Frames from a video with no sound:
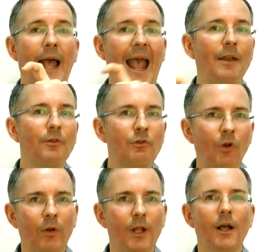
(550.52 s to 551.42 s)
and
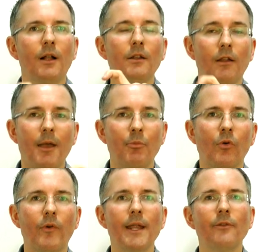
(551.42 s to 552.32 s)
dollar
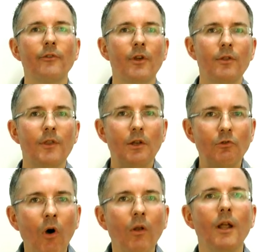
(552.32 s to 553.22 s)
LIBOR rates, the
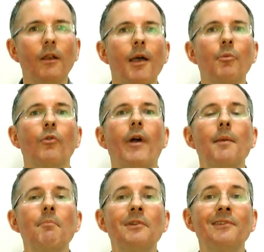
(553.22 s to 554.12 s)
dollar LIBOR
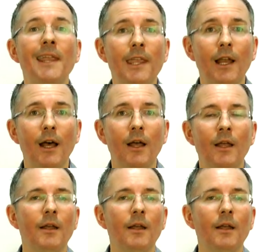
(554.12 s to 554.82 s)
rate in particular.